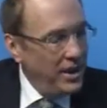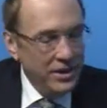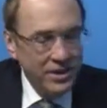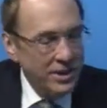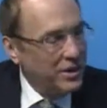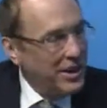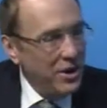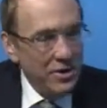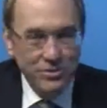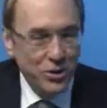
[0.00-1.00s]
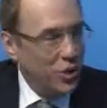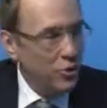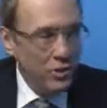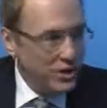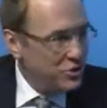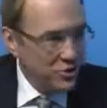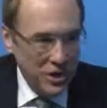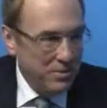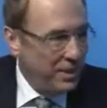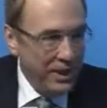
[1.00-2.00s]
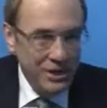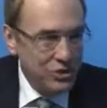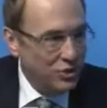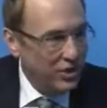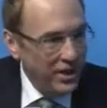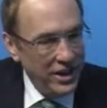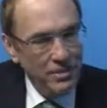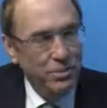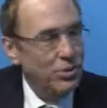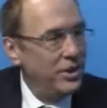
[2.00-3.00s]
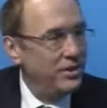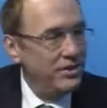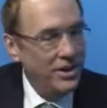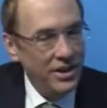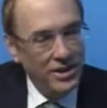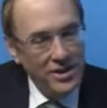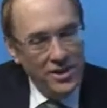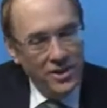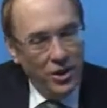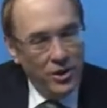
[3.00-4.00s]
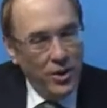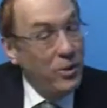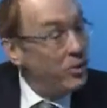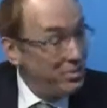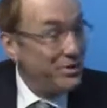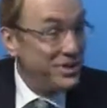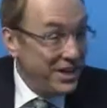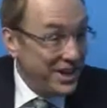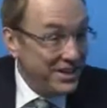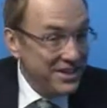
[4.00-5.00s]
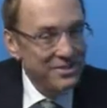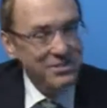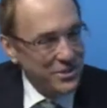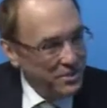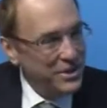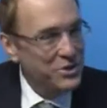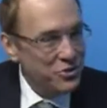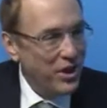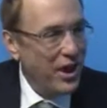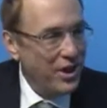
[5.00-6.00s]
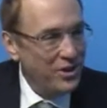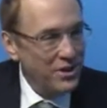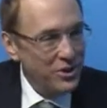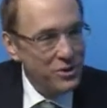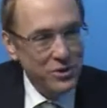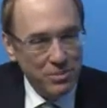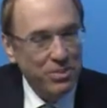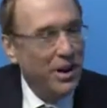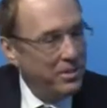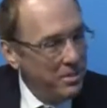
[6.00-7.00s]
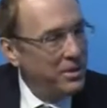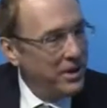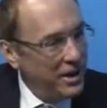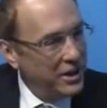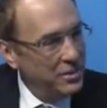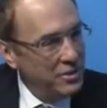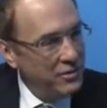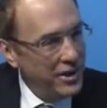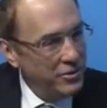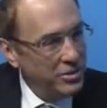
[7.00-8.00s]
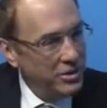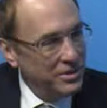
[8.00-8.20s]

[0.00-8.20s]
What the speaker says: And clinical outcomes always trump any surrogate endpoints, although I would predict from this trial that those are probably not going to be favorable.